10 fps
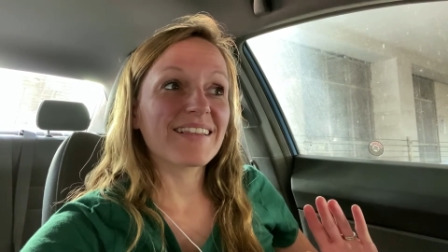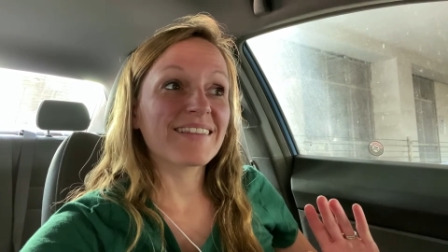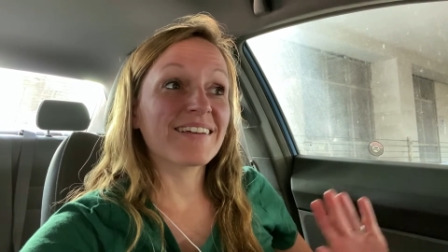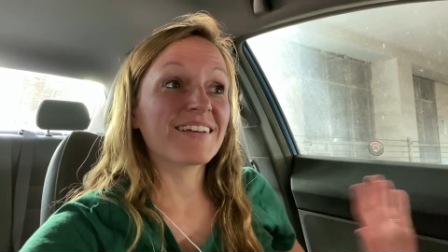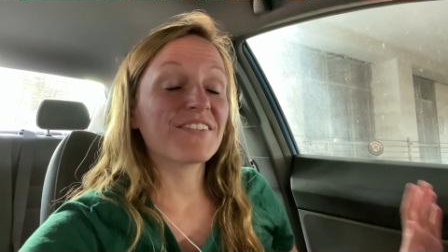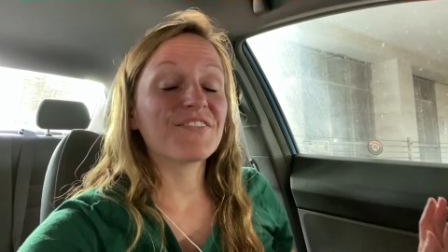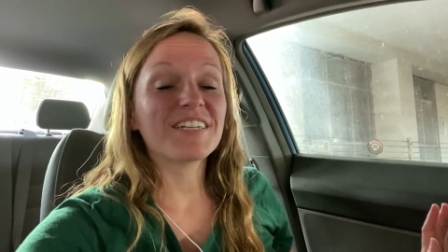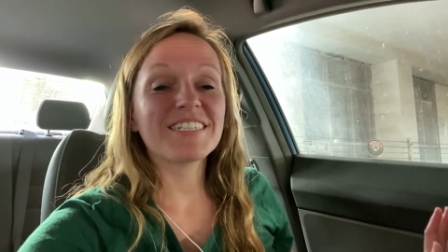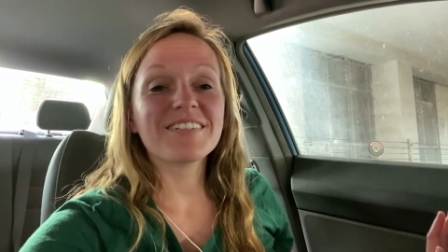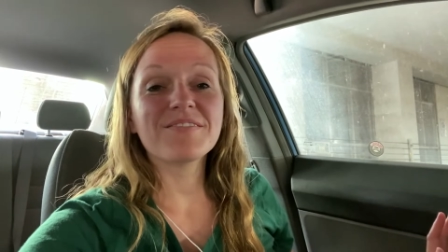the
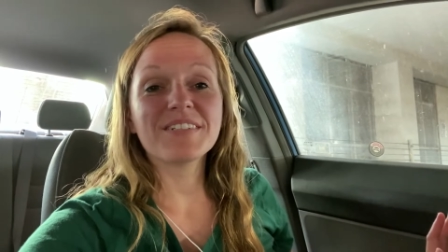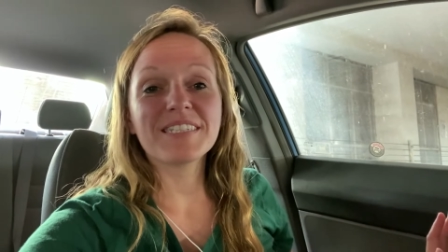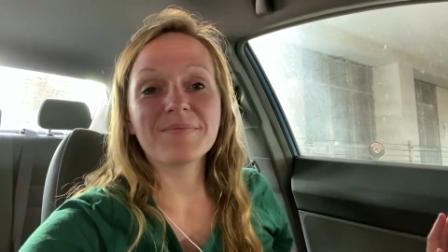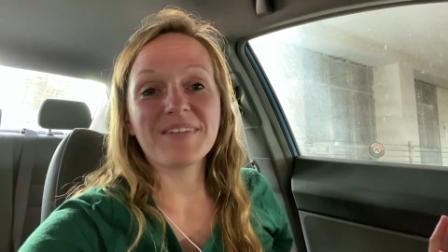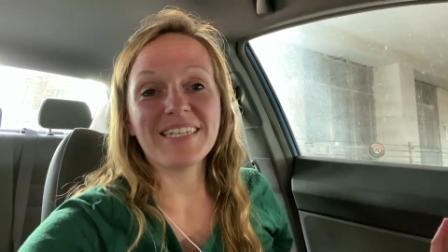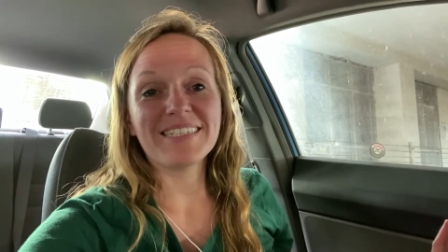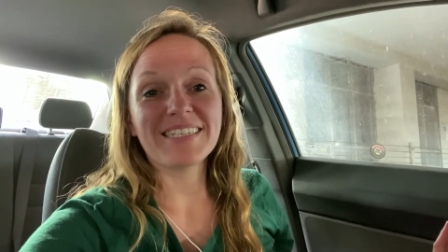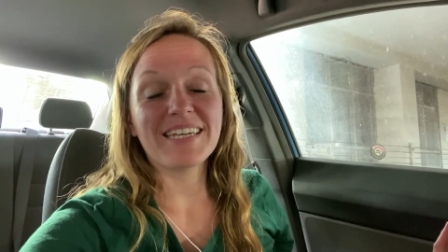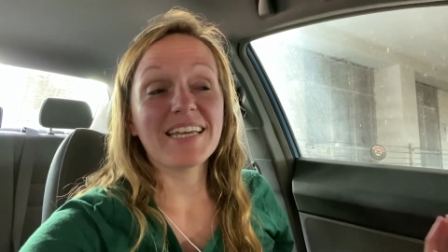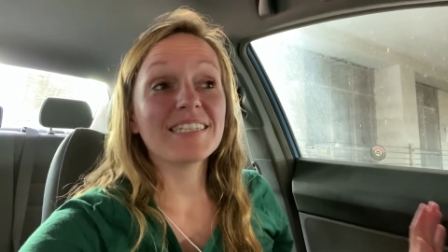convention was
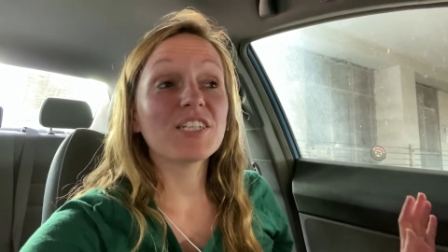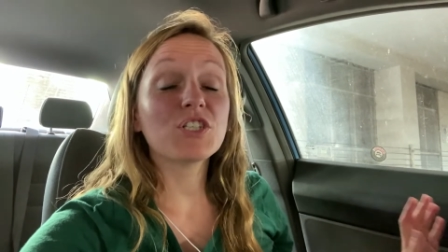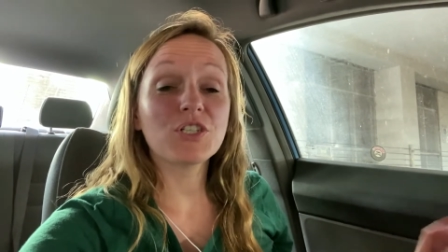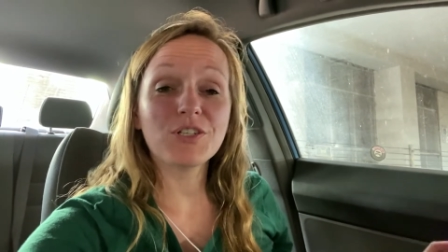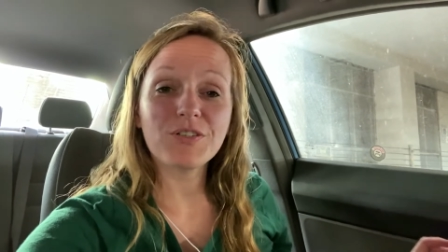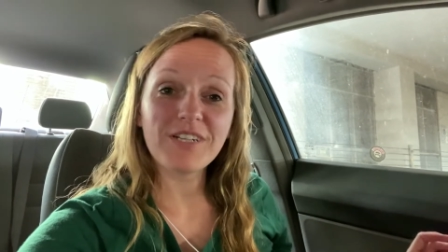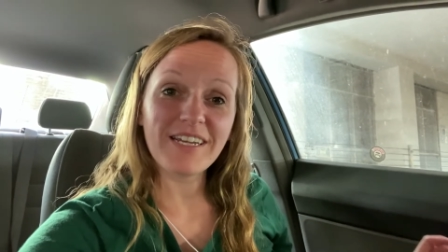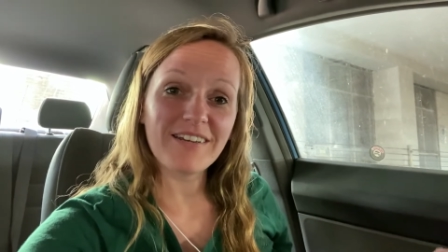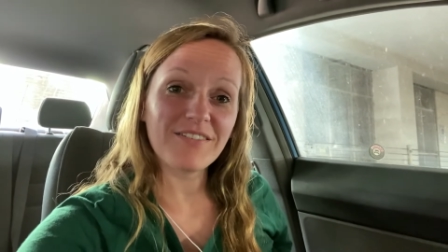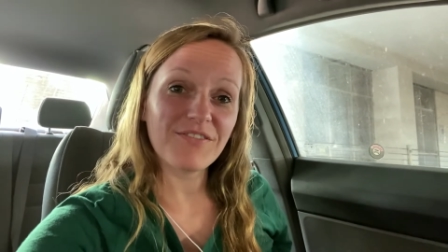amazing. It's a
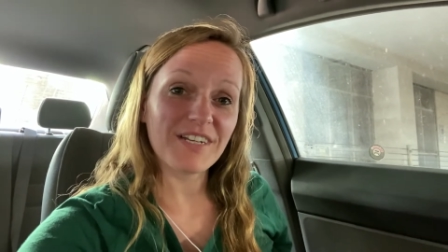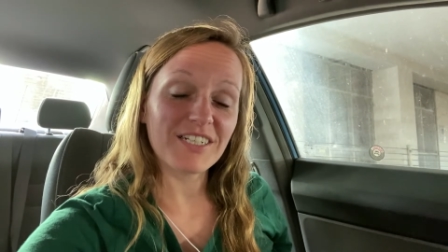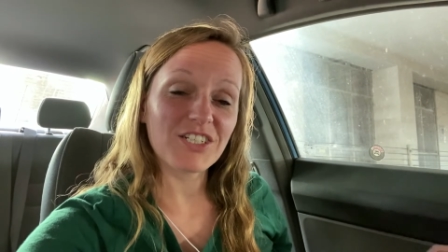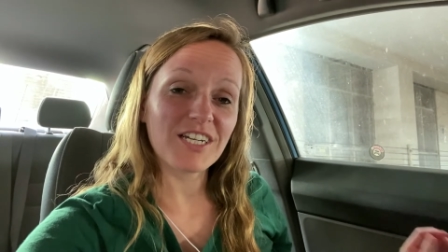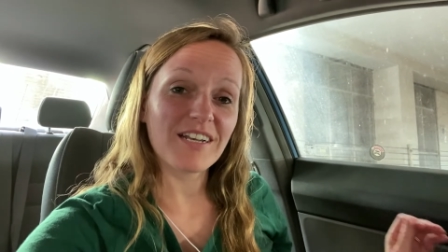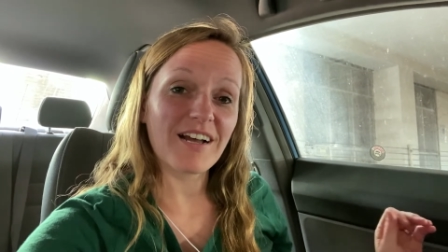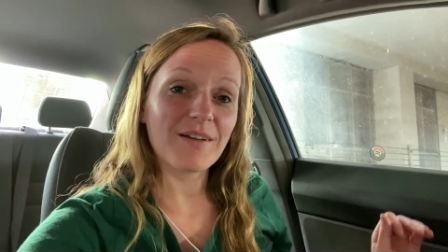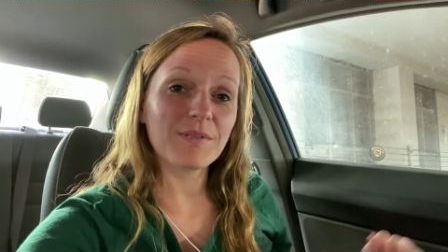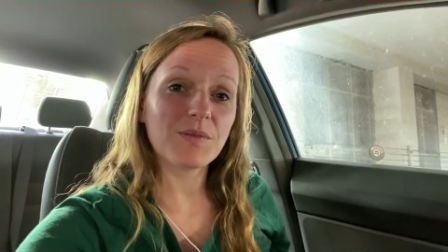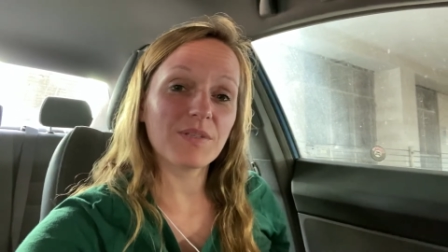two-day convention.
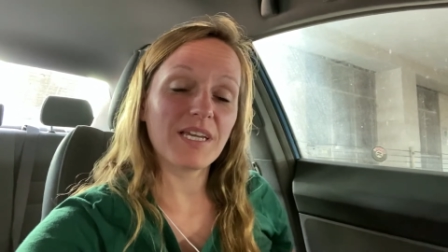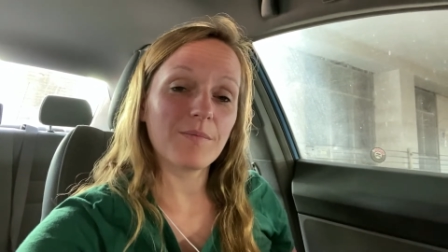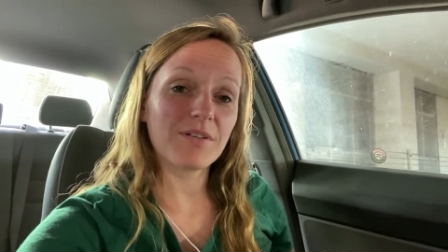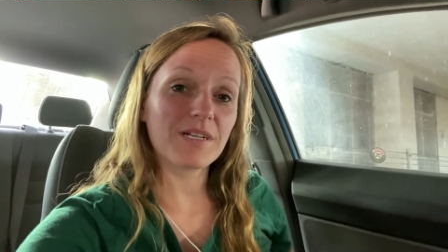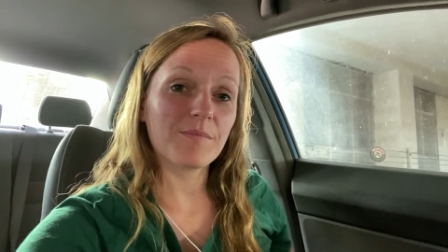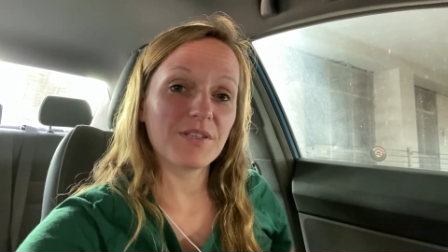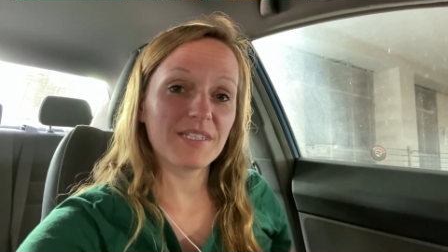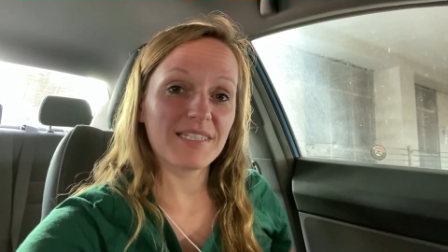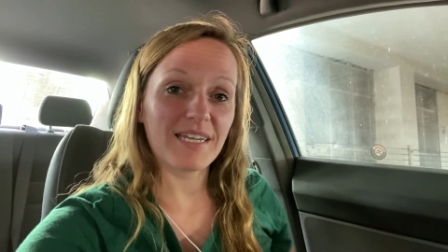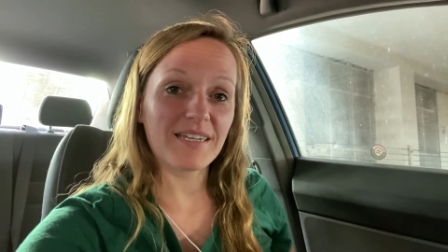I was only able to come on
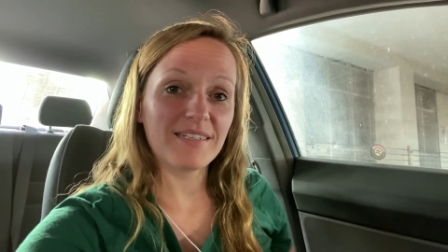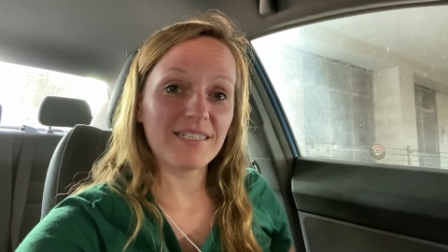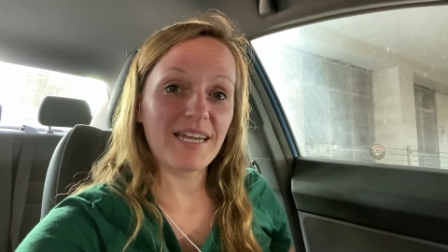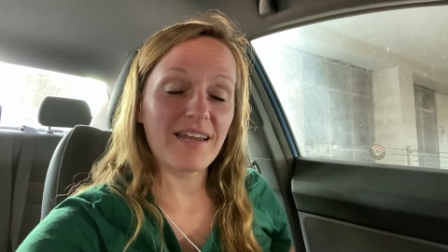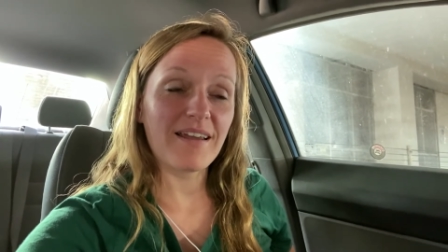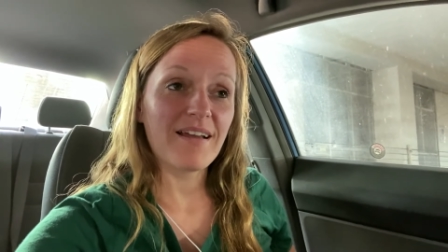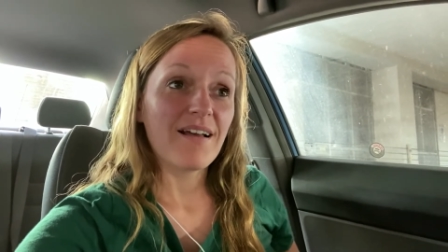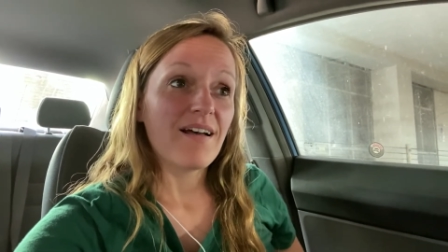the second day.